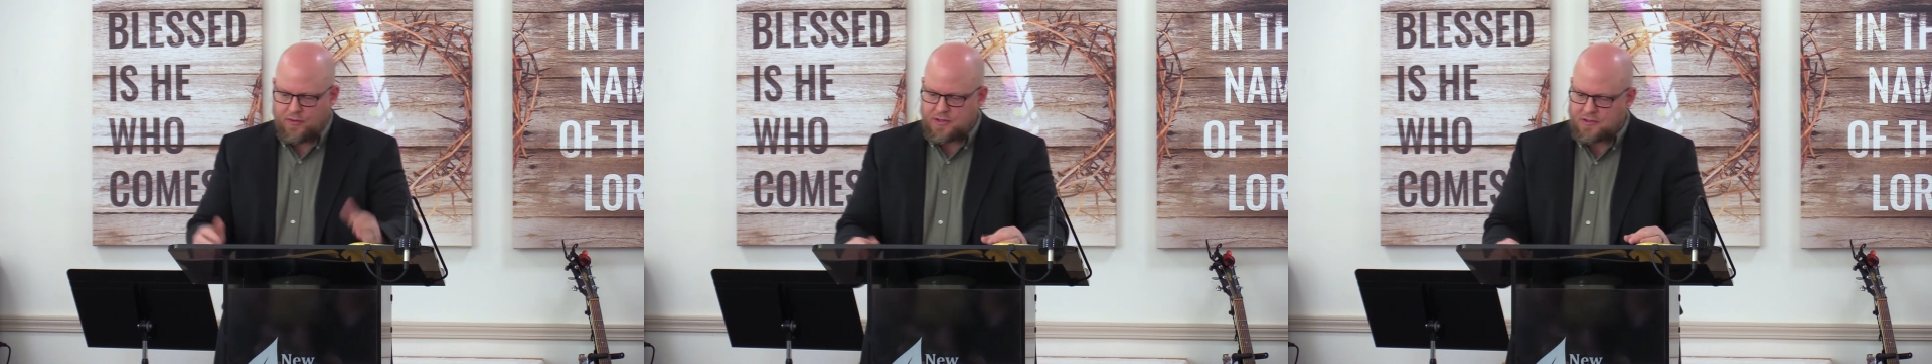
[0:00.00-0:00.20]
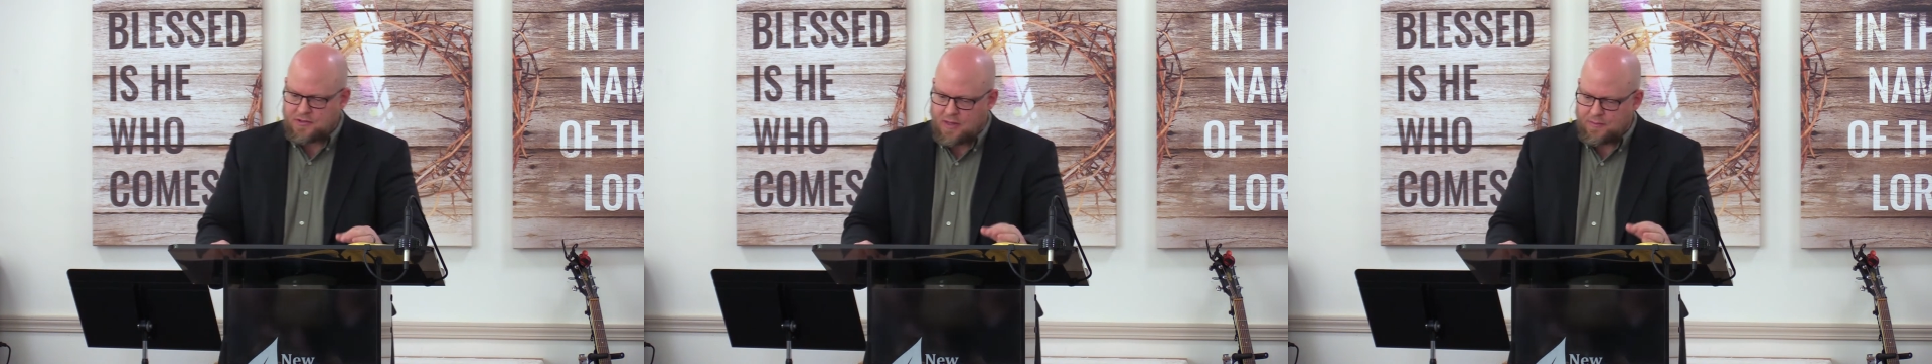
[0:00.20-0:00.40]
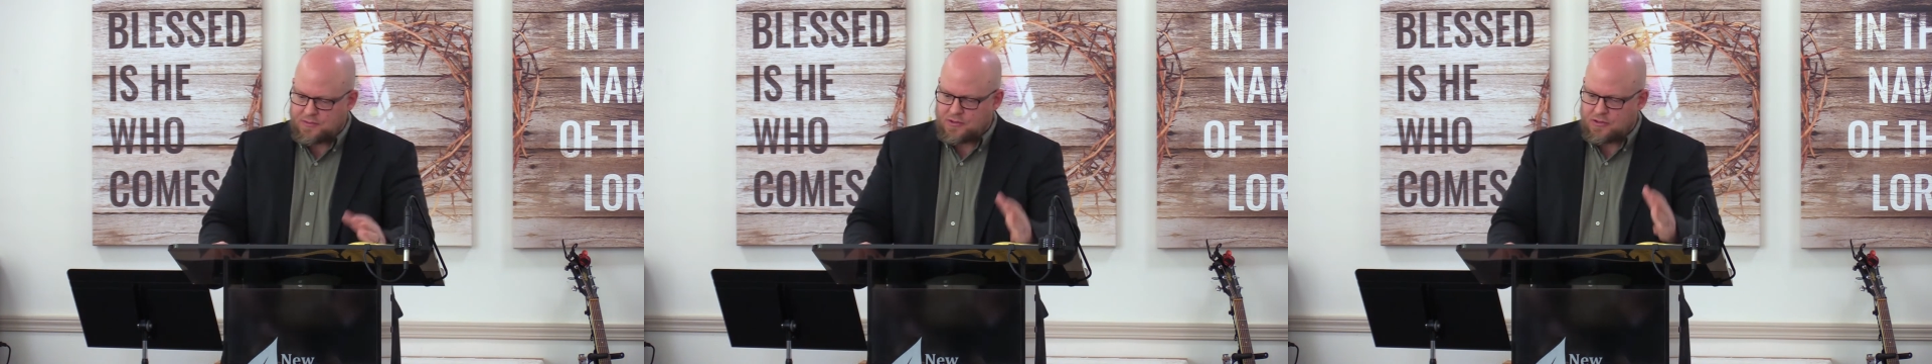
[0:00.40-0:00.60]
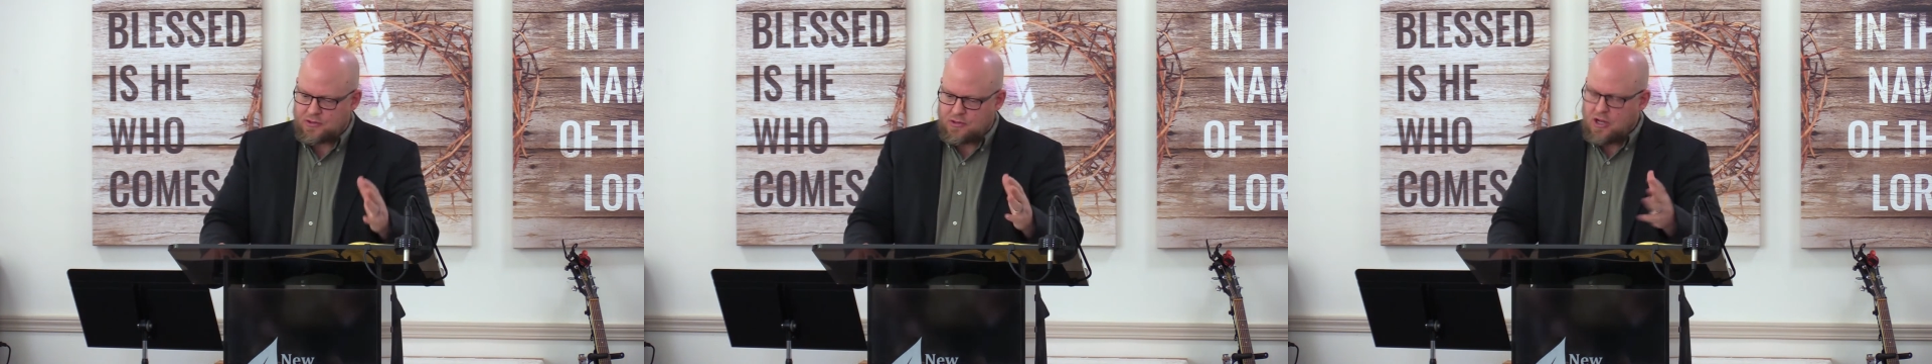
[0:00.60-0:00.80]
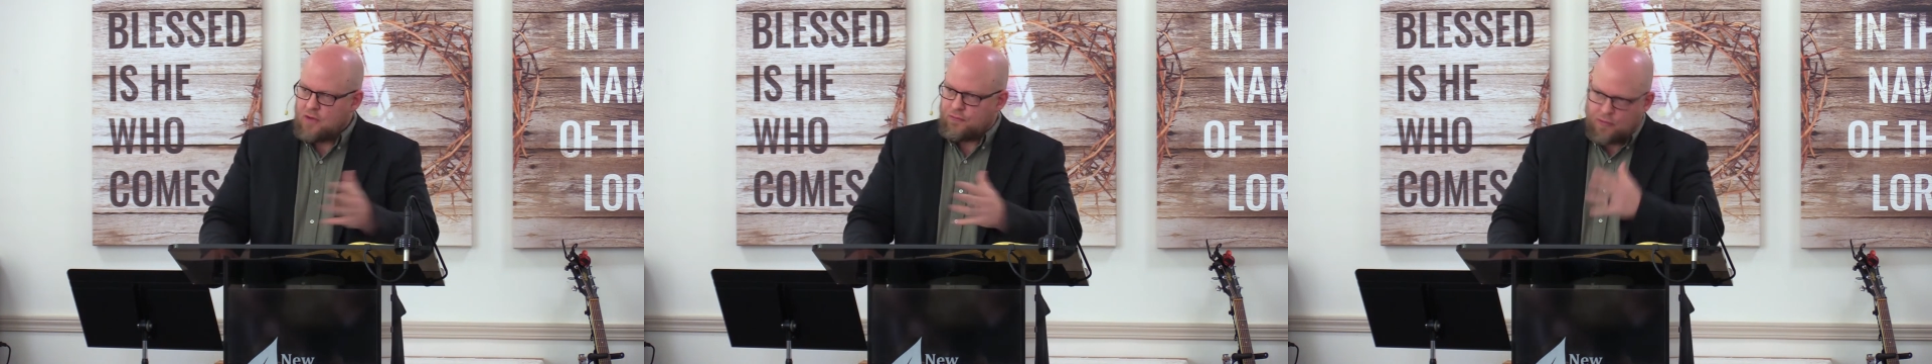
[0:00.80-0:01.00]

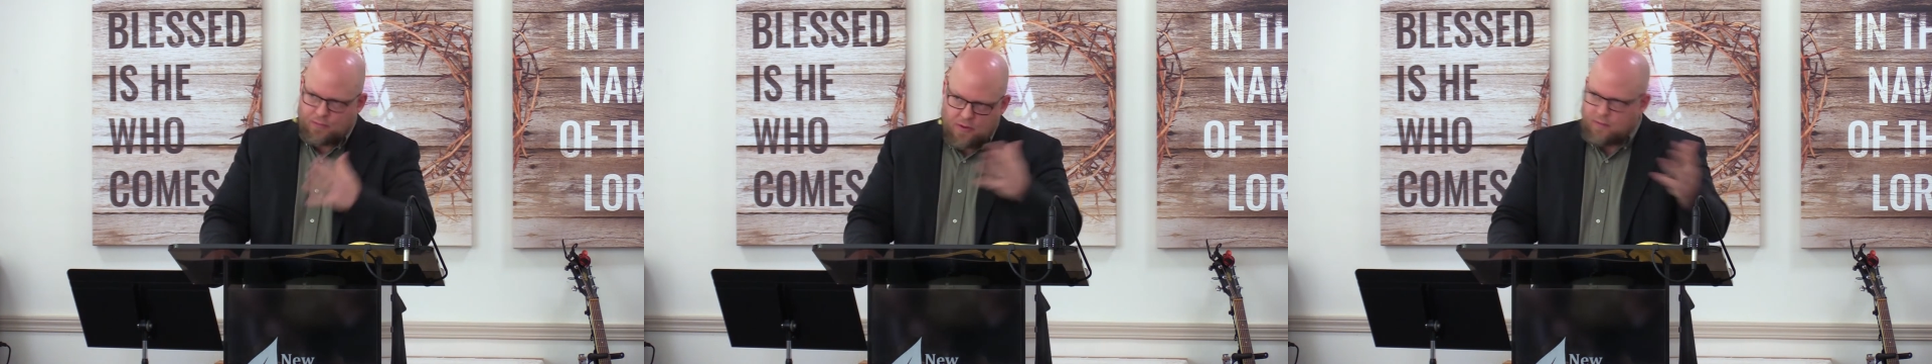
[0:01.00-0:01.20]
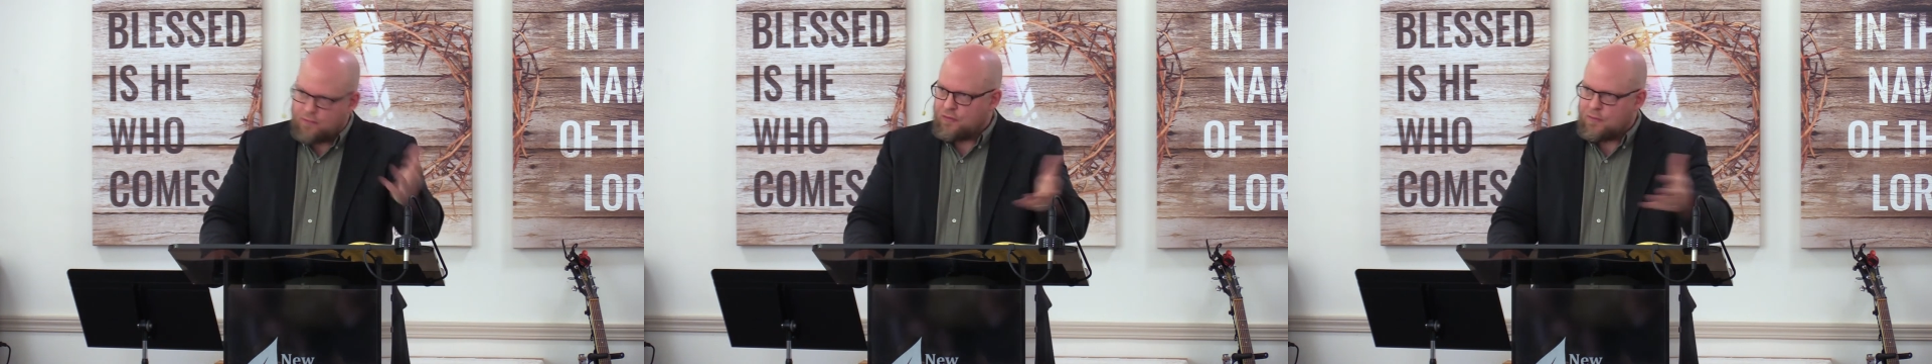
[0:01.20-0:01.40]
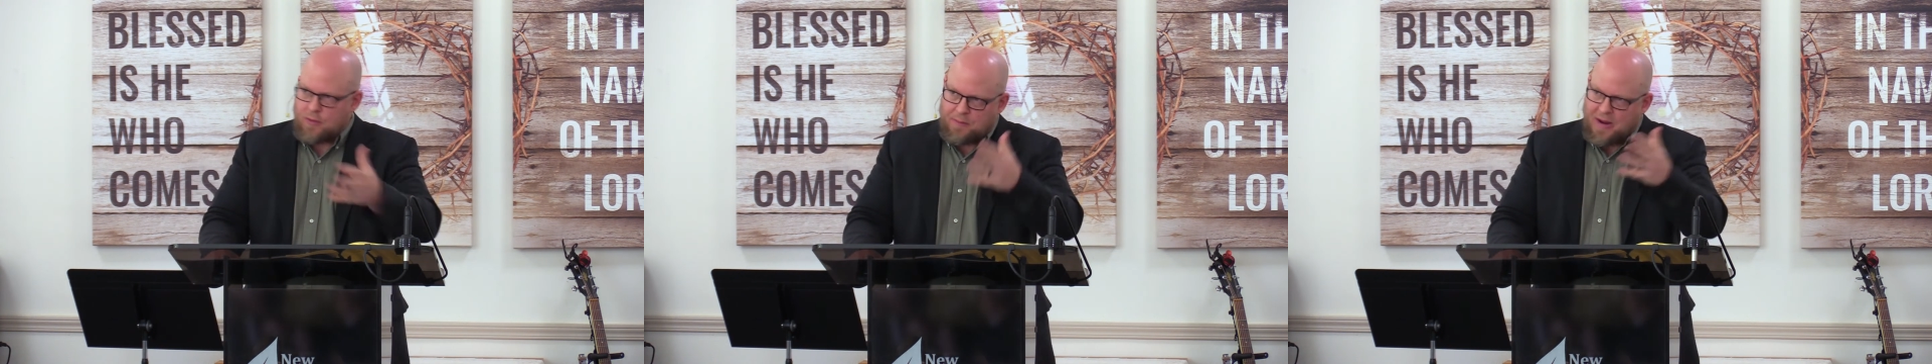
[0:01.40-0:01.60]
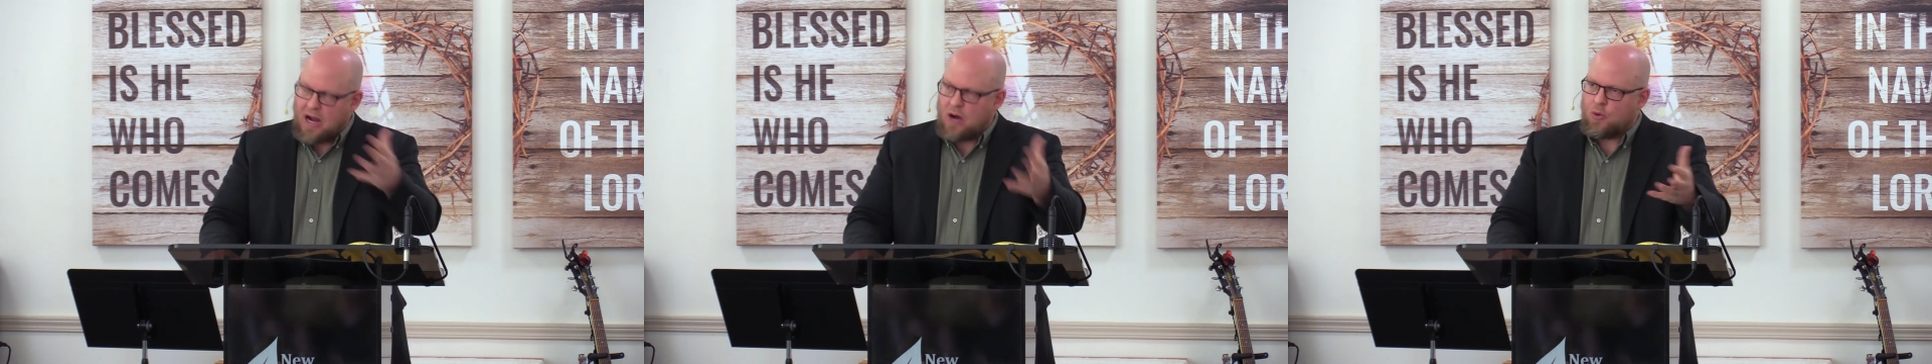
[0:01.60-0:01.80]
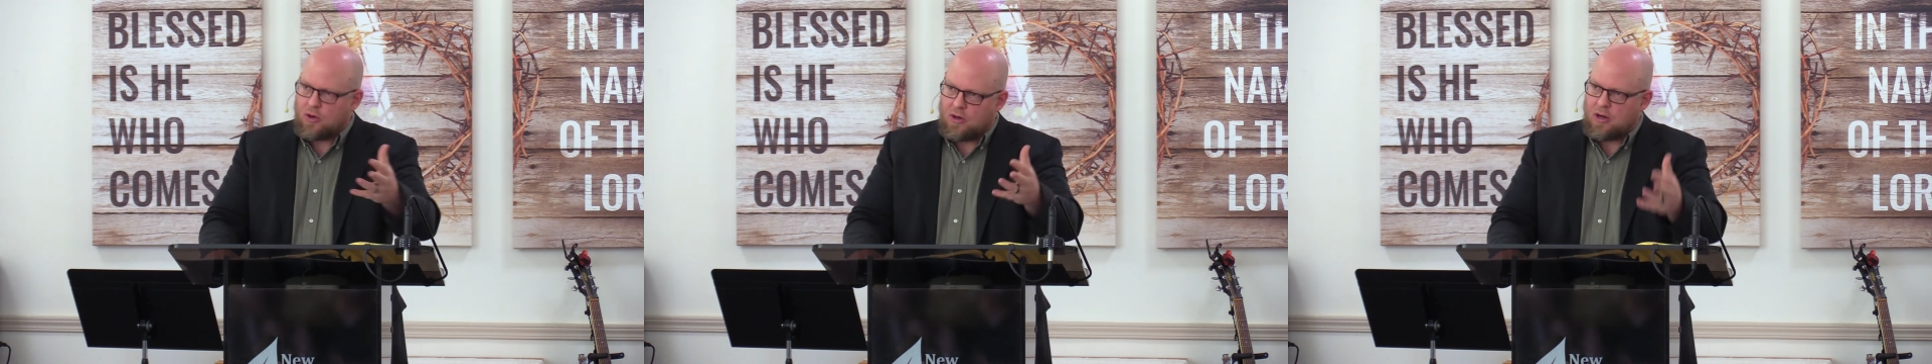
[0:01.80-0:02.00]
the
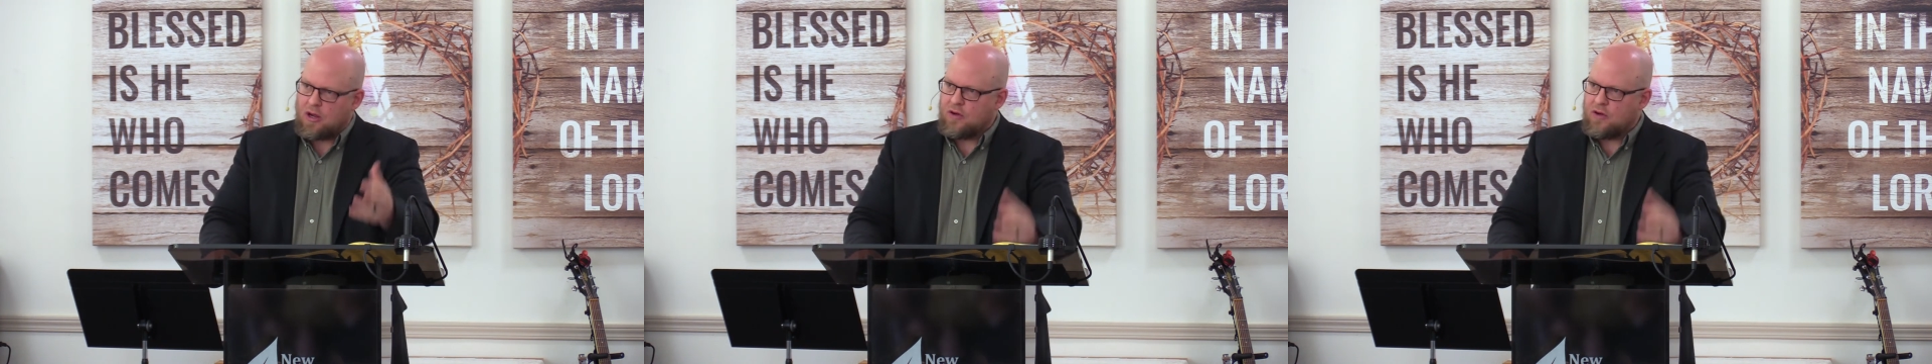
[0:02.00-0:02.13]
power